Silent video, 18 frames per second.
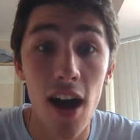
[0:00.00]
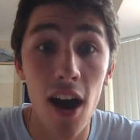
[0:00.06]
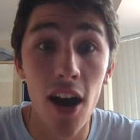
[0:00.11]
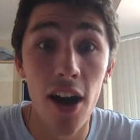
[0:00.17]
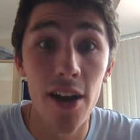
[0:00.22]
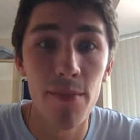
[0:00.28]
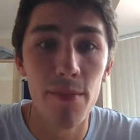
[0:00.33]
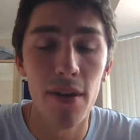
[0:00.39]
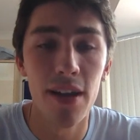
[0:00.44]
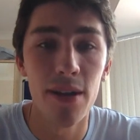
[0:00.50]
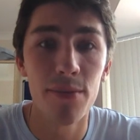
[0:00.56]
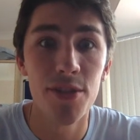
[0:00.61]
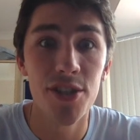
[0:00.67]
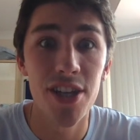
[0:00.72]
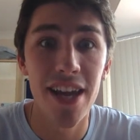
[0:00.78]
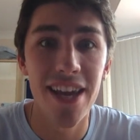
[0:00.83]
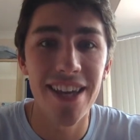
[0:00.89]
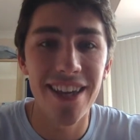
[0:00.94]
Hi, my name's
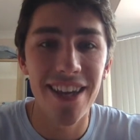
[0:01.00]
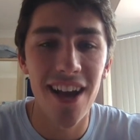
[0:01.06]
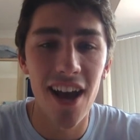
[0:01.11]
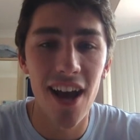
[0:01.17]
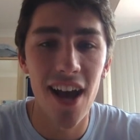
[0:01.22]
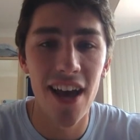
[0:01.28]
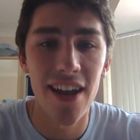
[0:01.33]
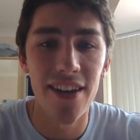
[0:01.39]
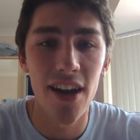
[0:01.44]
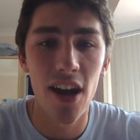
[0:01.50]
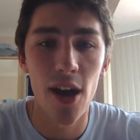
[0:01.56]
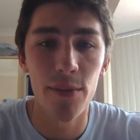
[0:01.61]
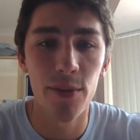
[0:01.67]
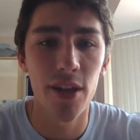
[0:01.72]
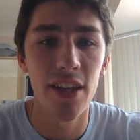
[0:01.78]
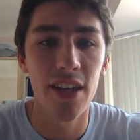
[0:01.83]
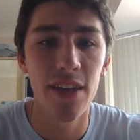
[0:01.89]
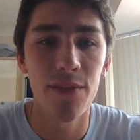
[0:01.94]
Jake, and
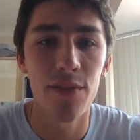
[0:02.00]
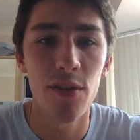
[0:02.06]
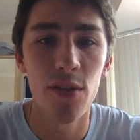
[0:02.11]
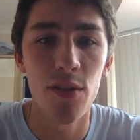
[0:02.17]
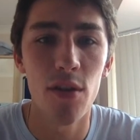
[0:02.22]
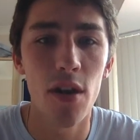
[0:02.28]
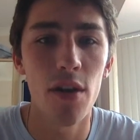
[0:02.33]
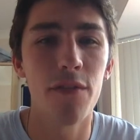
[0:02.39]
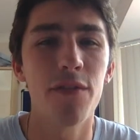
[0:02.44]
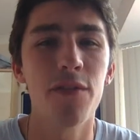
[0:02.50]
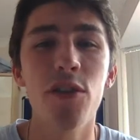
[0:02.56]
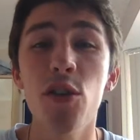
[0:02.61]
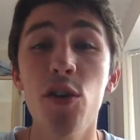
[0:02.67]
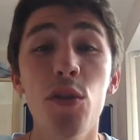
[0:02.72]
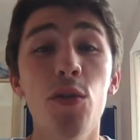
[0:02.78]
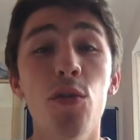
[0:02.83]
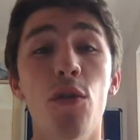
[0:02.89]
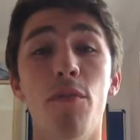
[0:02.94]
I'm going to give you a
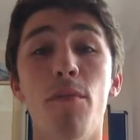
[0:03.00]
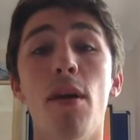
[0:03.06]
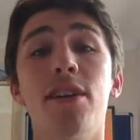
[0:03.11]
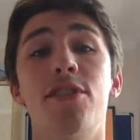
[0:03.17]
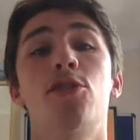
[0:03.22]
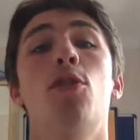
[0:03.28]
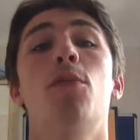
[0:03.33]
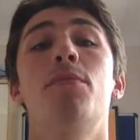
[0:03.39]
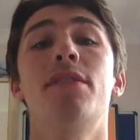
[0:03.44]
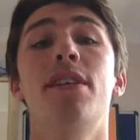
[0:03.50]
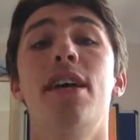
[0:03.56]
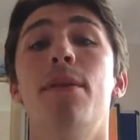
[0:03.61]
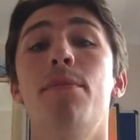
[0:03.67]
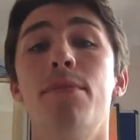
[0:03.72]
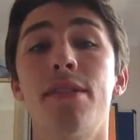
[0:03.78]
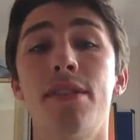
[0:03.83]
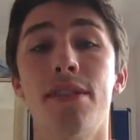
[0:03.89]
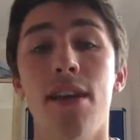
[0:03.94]
few of my top
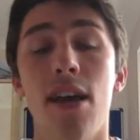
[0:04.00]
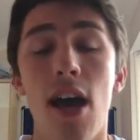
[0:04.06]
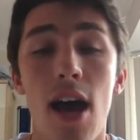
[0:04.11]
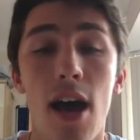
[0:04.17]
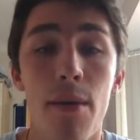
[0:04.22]
tips